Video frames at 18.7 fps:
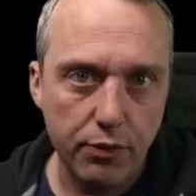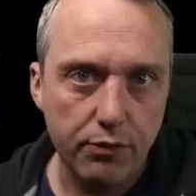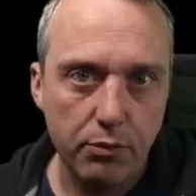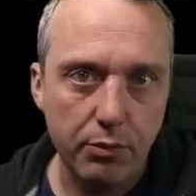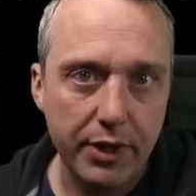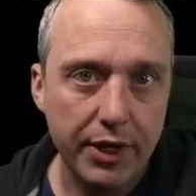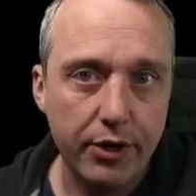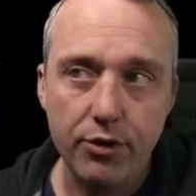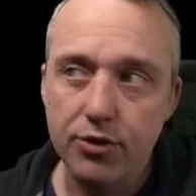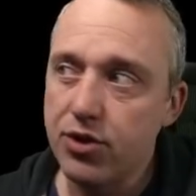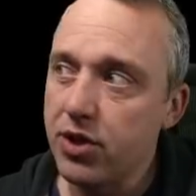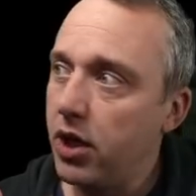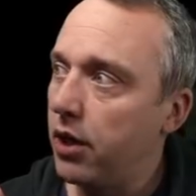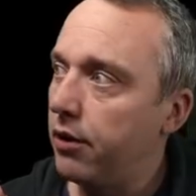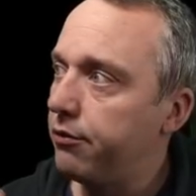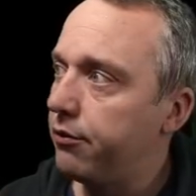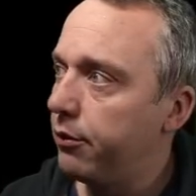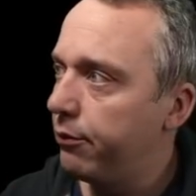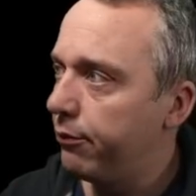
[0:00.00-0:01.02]
from
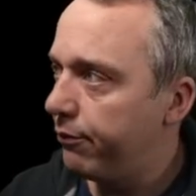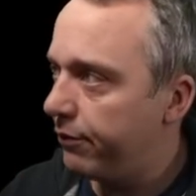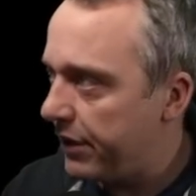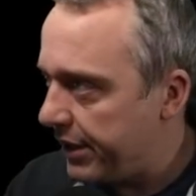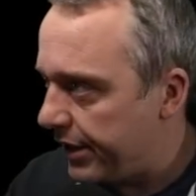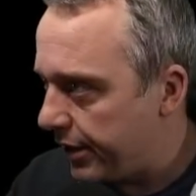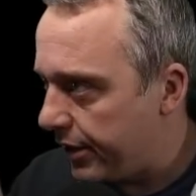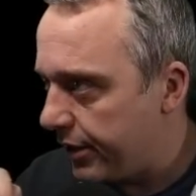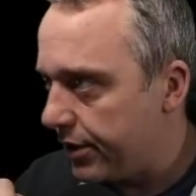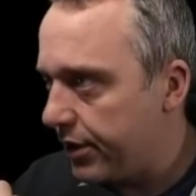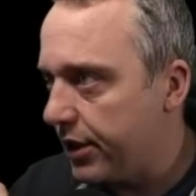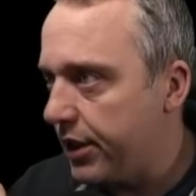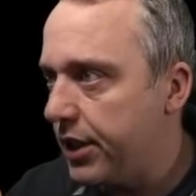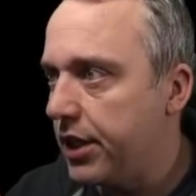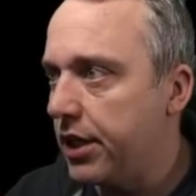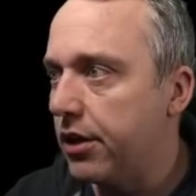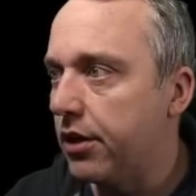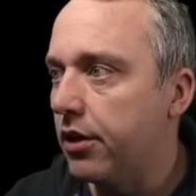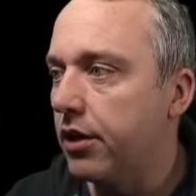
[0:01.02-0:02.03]
Microsoft, feed it into
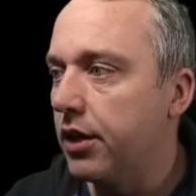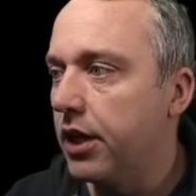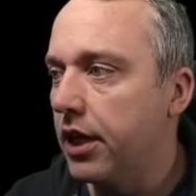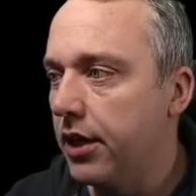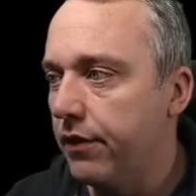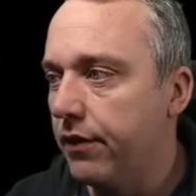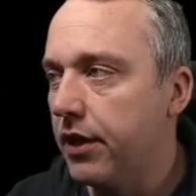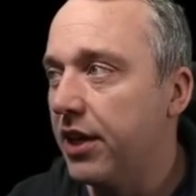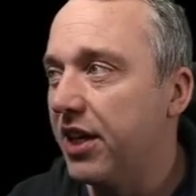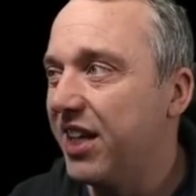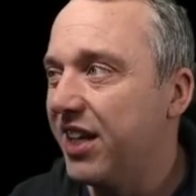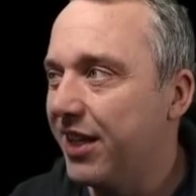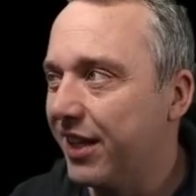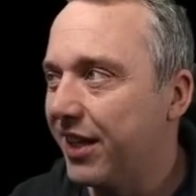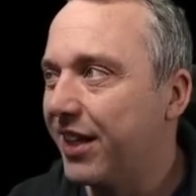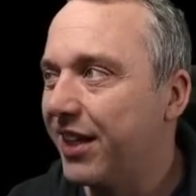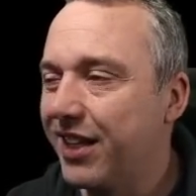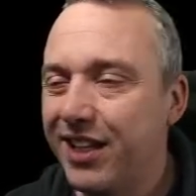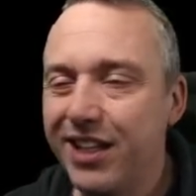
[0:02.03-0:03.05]
here, and then
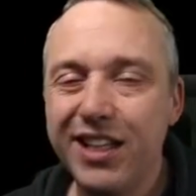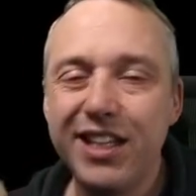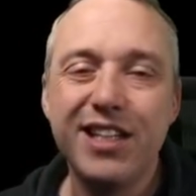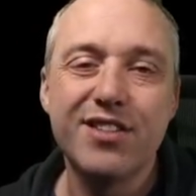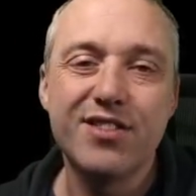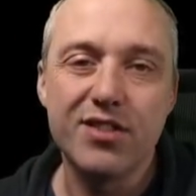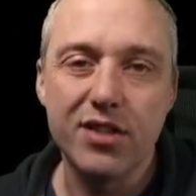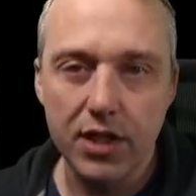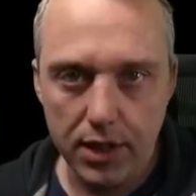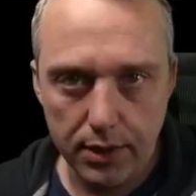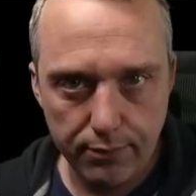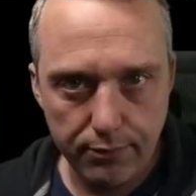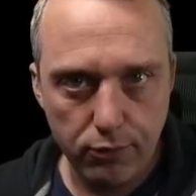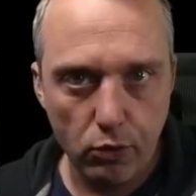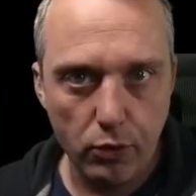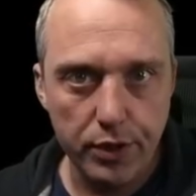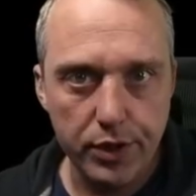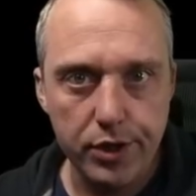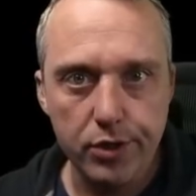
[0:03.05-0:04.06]
it cleans it up
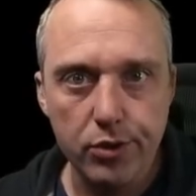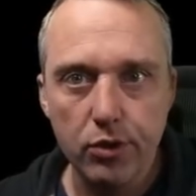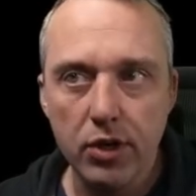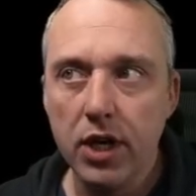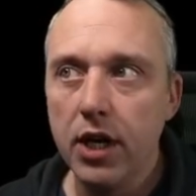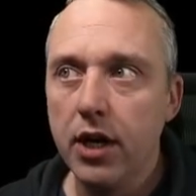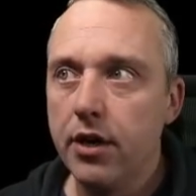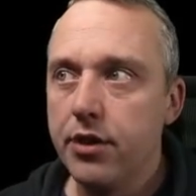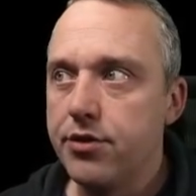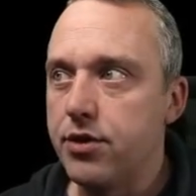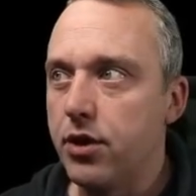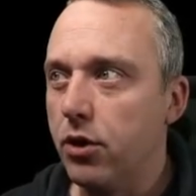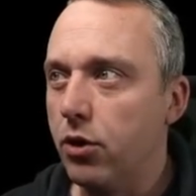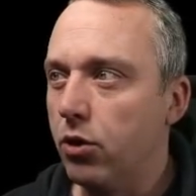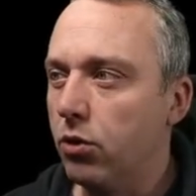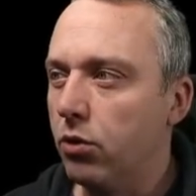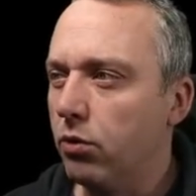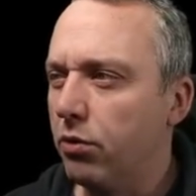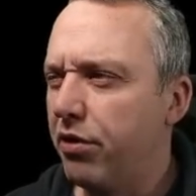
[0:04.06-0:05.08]
for you.
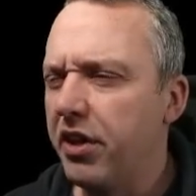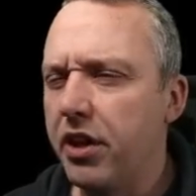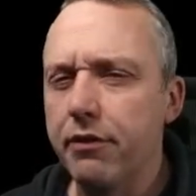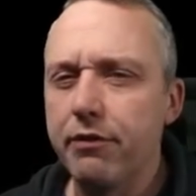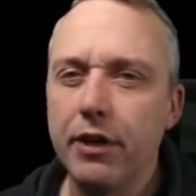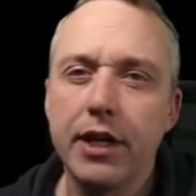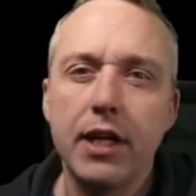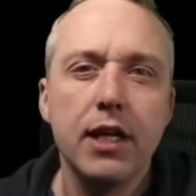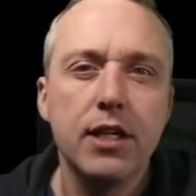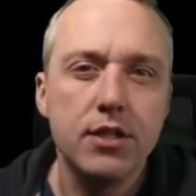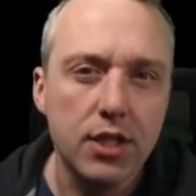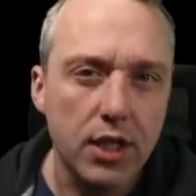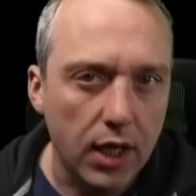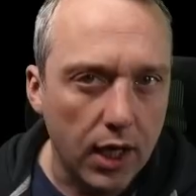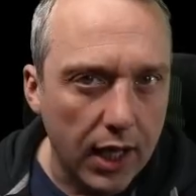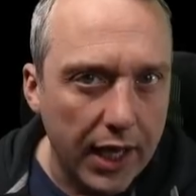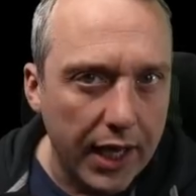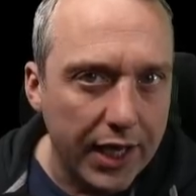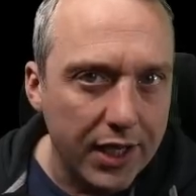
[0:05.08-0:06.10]
So think of like NT
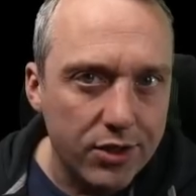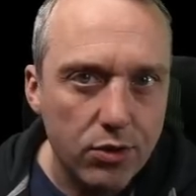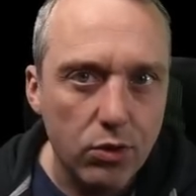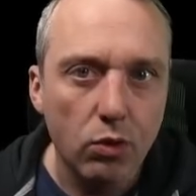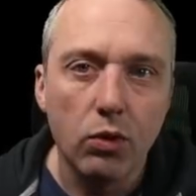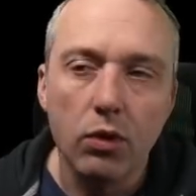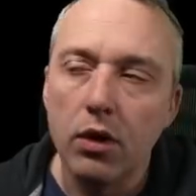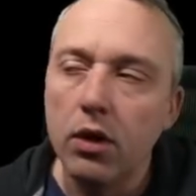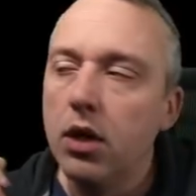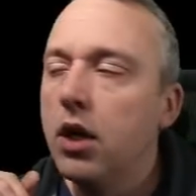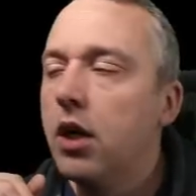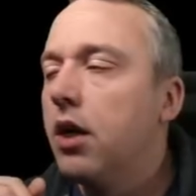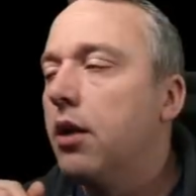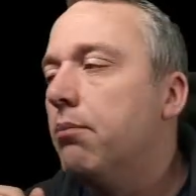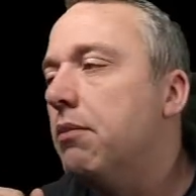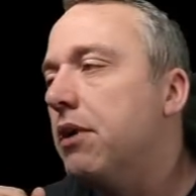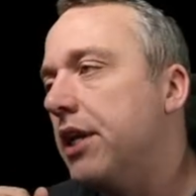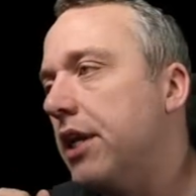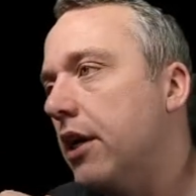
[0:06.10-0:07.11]
Lite or
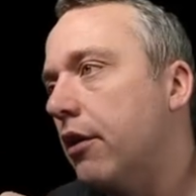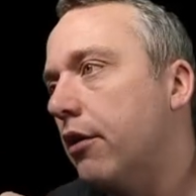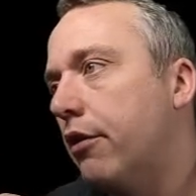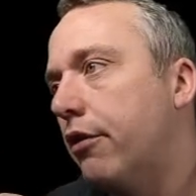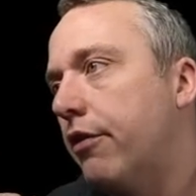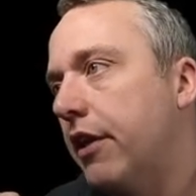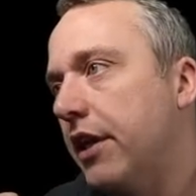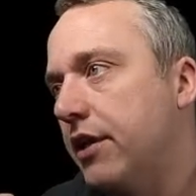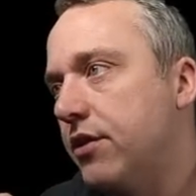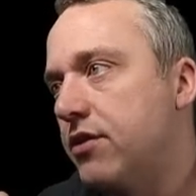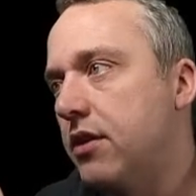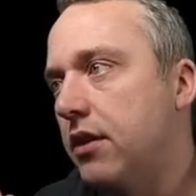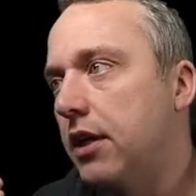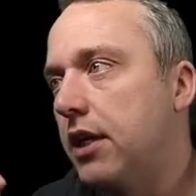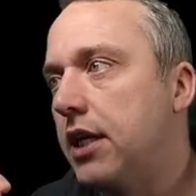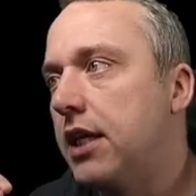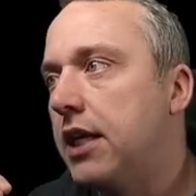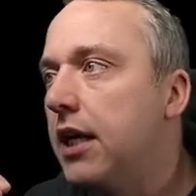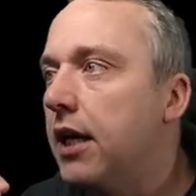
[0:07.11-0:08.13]
many other things that
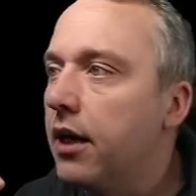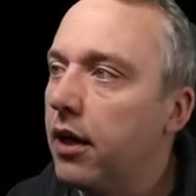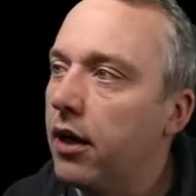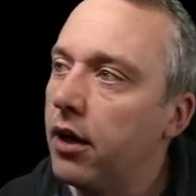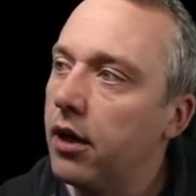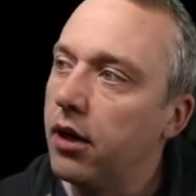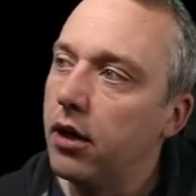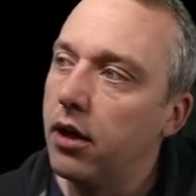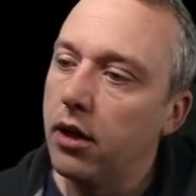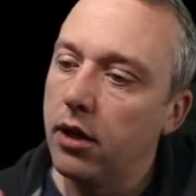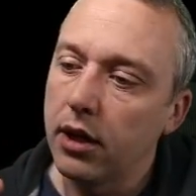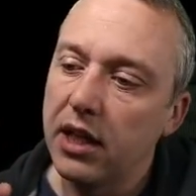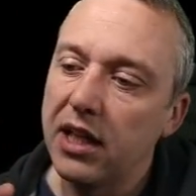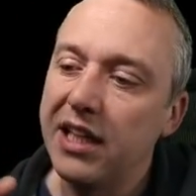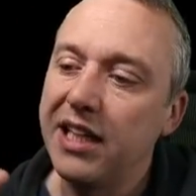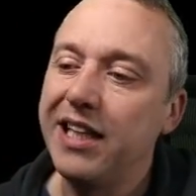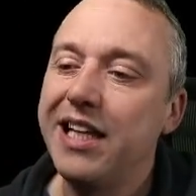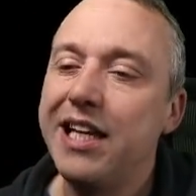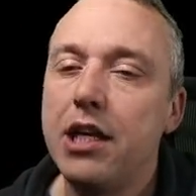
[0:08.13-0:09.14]
get a, a
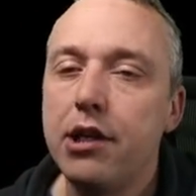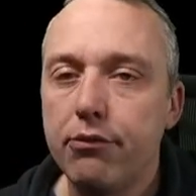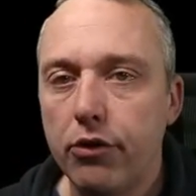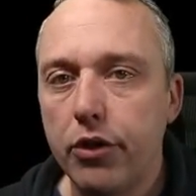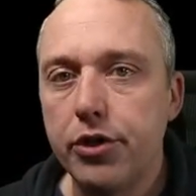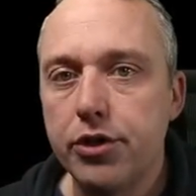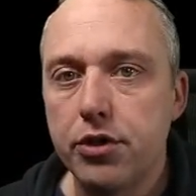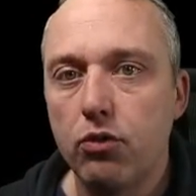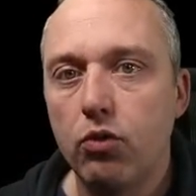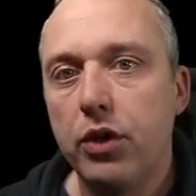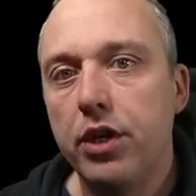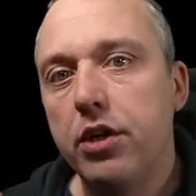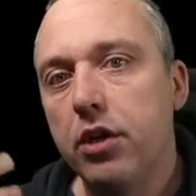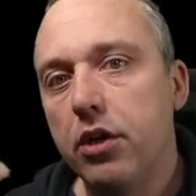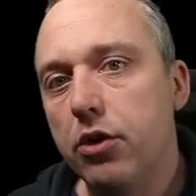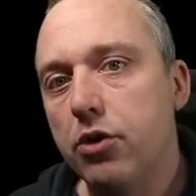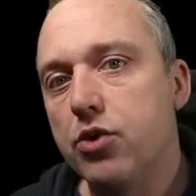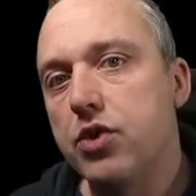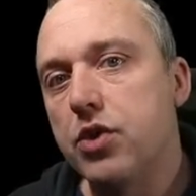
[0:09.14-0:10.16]
clean version of
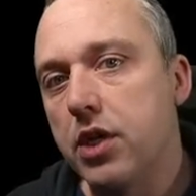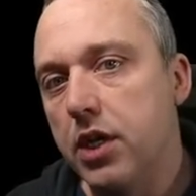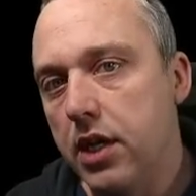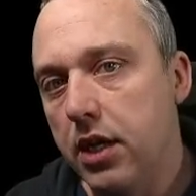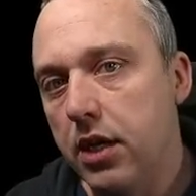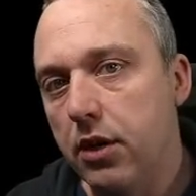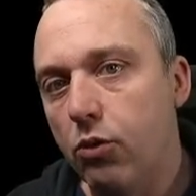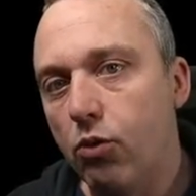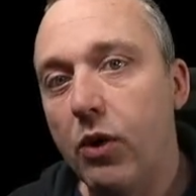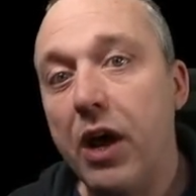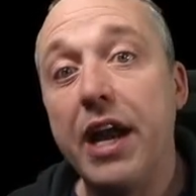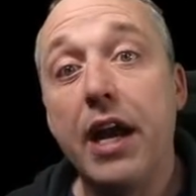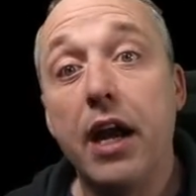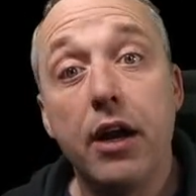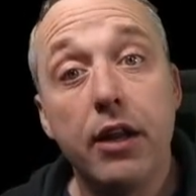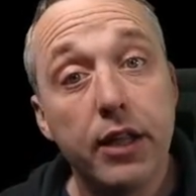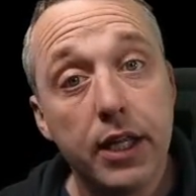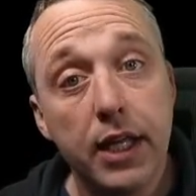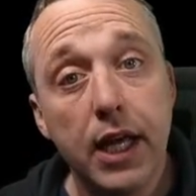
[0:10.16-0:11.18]
Windows uh, right
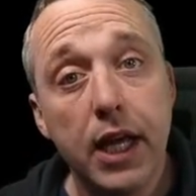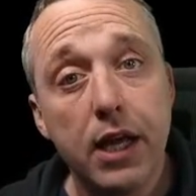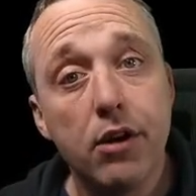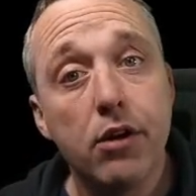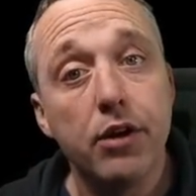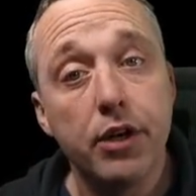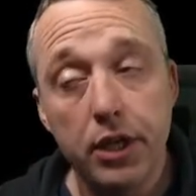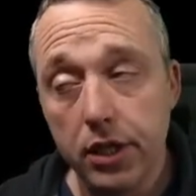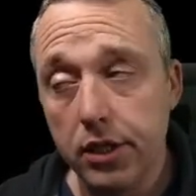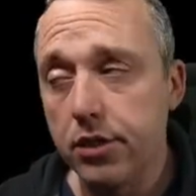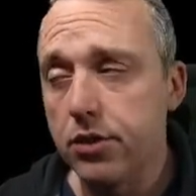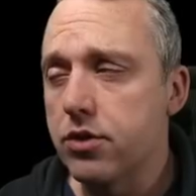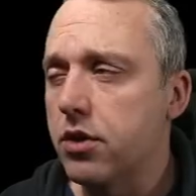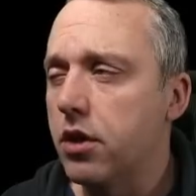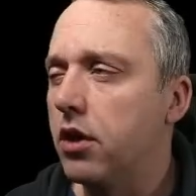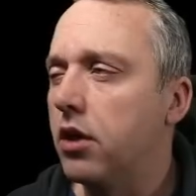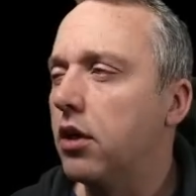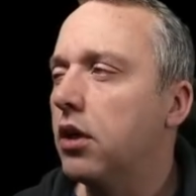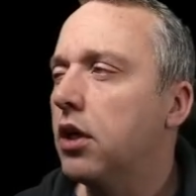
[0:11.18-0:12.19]
out of the gate on an
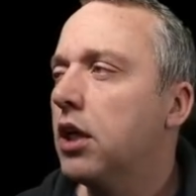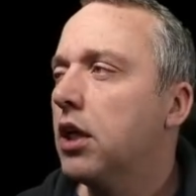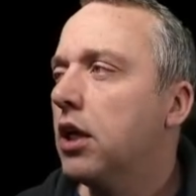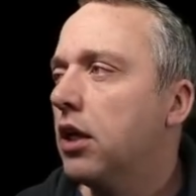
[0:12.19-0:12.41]
install.